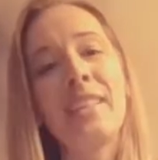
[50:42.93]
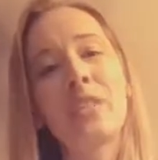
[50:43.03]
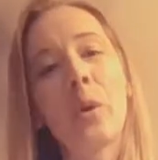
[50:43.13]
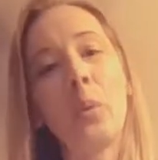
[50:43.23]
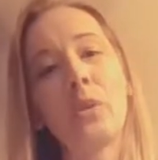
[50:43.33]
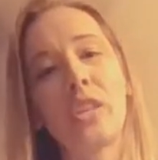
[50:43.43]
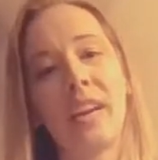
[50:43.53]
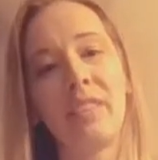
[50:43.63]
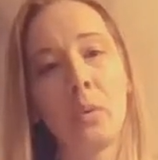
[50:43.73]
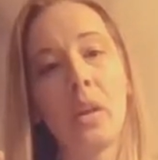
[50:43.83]
So I wish
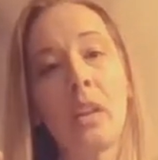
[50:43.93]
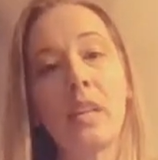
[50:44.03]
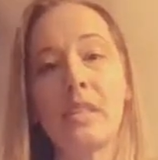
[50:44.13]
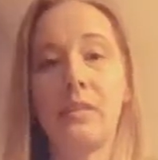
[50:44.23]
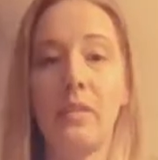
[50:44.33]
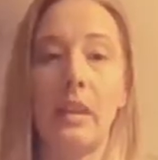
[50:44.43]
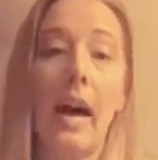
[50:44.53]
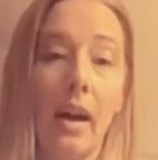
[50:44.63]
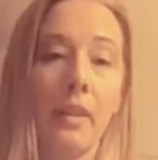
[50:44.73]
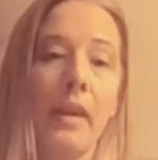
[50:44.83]
everyone lots of
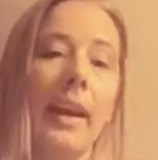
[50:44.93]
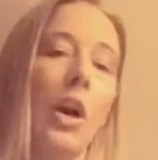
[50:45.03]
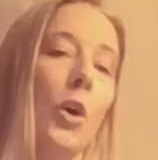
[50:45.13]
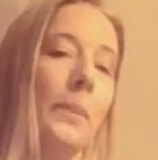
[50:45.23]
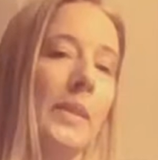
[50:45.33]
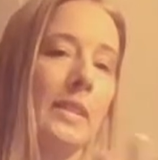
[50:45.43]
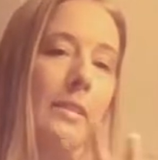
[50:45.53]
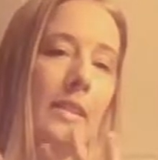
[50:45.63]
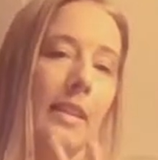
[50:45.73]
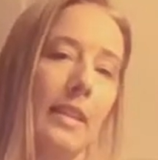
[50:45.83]
love. I hope this
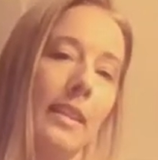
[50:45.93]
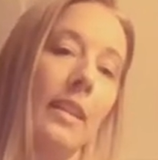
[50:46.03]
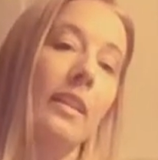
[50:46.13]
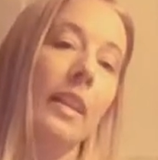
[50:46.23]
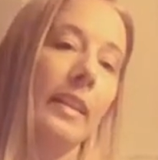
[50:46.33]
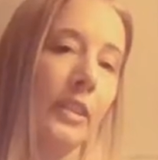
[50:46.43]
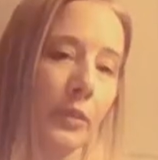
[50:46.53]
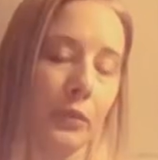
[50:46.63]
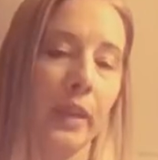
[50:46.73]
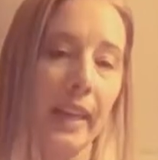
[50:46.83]

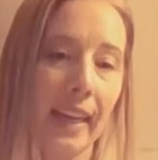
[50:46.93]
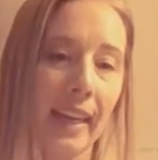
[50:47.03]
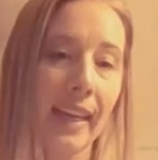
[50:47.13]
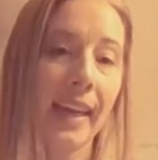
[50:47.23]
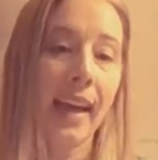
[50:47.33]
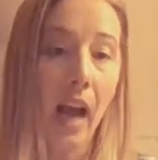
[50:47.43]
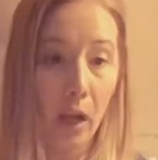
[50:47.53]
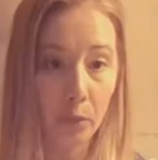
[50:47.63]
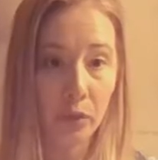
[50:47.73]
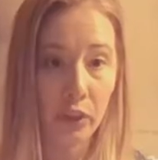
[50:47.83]
collective reading
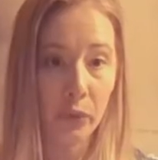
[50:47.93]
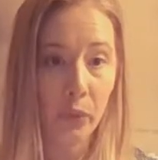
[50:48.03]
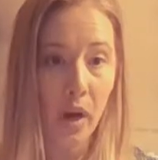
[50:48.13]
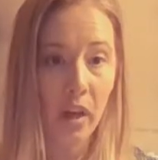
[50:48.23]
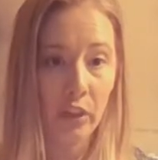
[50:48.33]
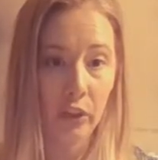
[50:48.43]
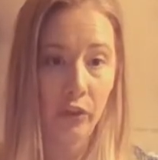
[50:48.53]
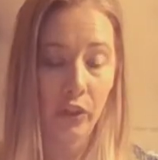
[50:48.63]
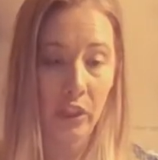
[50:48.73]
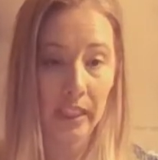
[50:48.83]
helped you on your
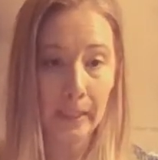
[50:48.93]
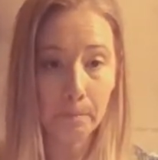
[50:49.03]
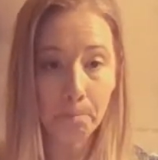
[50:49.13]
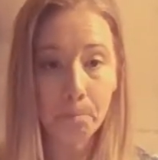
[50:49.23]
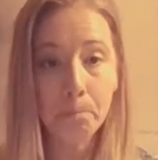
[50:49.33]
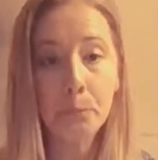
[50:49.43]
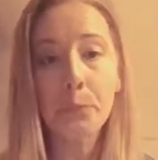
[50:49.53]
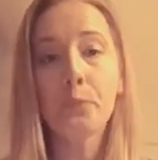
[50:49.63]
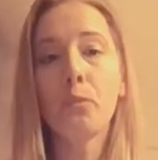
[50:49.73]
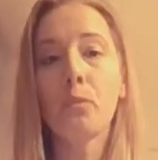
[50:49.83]
journey.
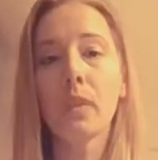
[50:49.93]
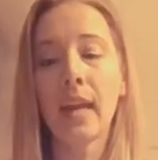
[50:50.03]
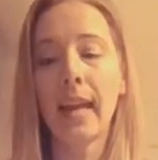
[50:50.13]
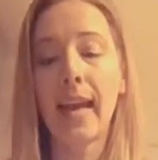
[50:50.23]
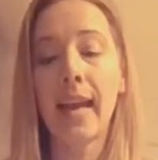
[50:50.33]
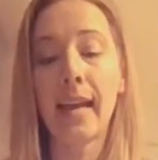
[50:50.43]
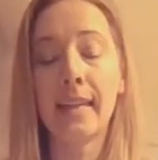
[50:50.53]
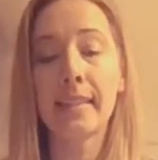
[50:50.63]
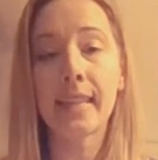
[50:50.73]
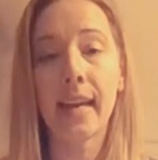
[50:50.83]

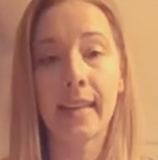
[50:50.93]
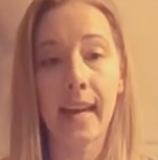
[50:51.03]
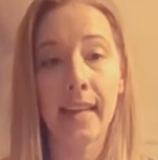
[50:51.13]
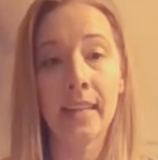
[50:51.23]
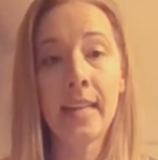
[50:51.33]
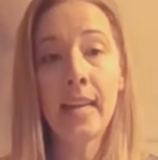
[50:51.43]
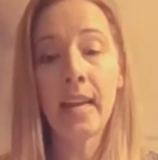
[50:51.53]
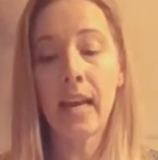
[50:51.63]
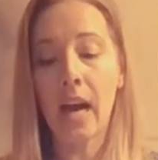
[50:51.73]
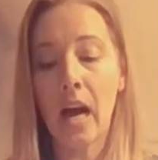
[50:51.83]
And again,
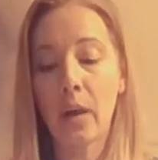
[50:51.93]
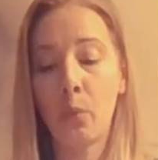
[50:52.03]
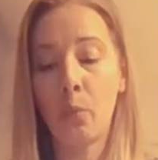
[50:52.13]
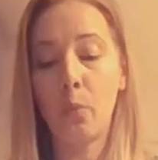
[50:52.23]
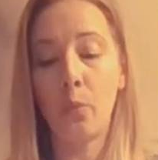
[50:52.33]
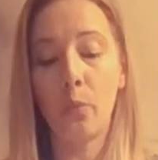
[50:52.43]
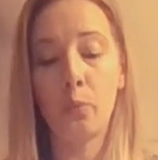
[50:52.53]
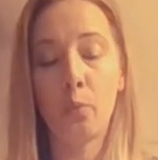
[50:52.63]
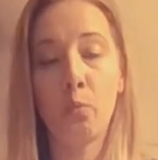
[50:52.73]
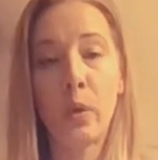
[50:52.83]
I
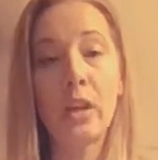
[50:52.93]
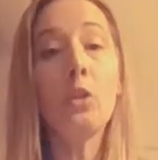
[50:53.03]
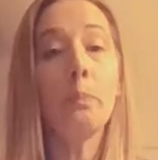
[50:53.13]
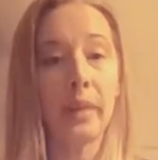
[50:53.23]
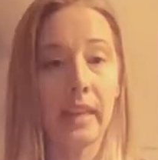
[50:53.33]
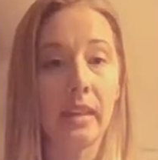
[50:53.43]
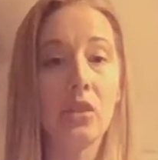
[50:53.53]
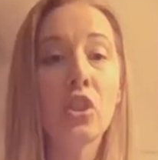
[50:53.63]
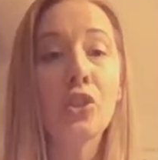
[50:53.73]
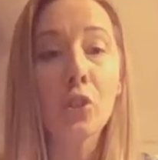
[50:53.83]
will be
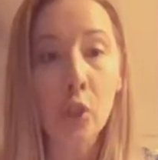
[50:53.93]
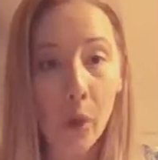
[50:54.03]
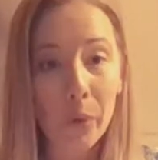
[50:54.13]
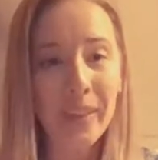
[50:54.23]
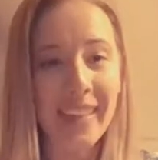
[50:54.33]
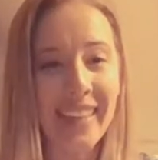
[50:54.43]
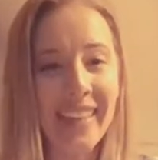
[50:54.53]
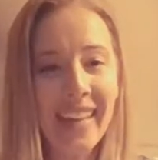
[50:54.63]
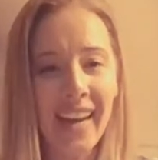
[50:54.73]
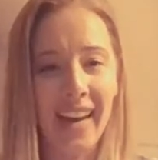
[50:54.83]
slowly
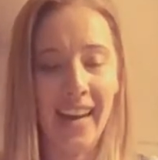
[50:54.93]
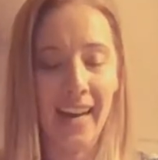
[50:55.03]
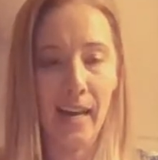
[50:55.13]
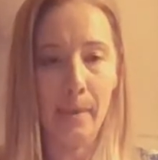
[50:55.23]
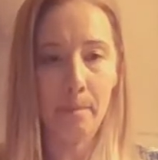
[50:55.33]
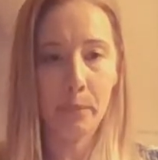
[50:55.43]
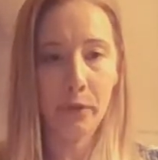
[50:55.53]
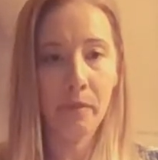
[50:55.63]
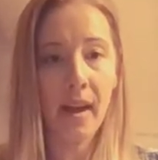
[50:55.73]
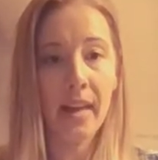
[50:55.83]

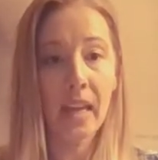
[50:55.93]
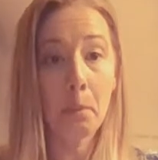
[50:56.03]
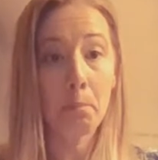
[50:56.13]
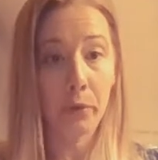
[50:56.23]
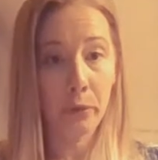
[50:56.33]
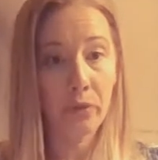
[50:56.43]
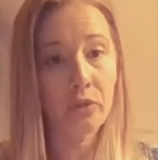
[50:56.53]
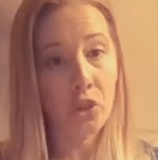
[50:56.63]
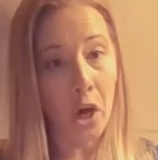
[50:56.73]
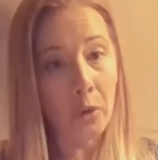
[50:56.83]
providing birth
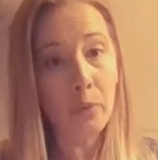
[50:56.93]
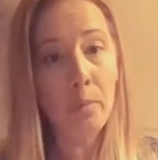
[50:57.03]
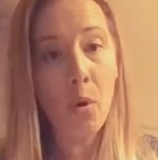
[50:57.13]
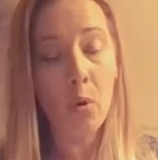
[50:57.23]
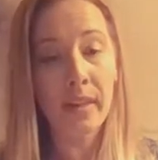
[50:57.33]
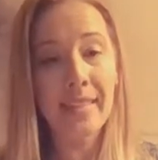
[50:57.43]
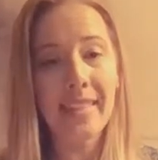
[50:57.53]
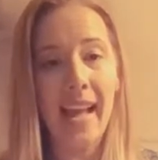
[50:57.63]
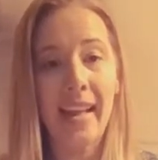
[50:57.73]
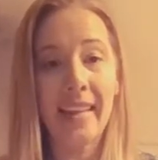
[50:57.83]
chart reports
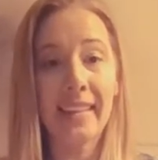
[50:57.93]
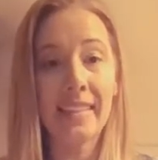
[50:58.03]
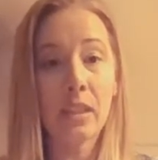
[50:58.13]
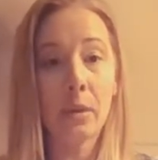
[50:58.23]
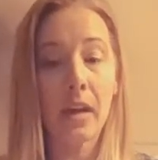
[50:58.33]
and